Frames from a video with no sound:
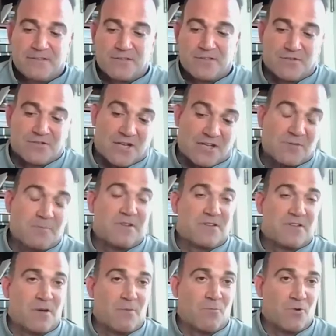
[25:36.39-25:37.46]
Turns out to be
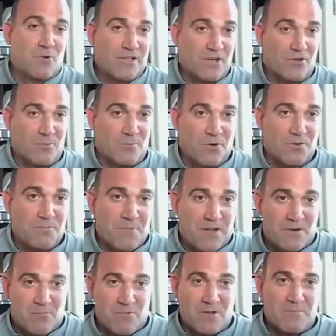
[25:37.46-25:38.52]
the number one killer in both
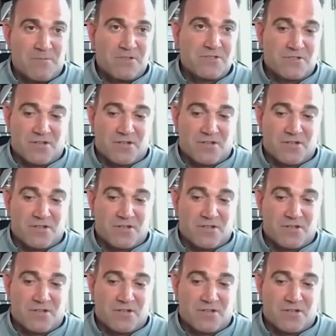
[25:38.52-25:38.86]
men and women.